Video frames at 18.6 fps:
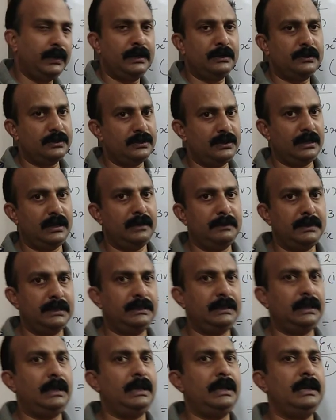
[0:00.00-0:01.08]
and question number
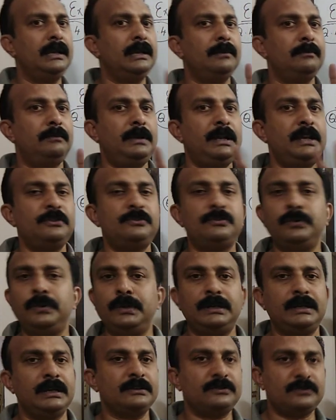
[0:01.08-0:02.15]
3. Please do
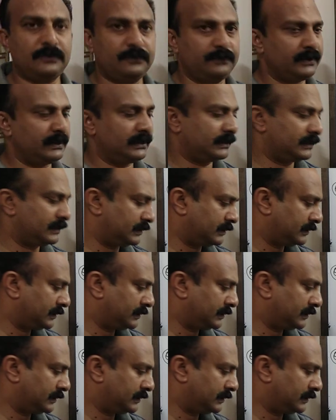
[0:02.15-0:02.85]
it as homework.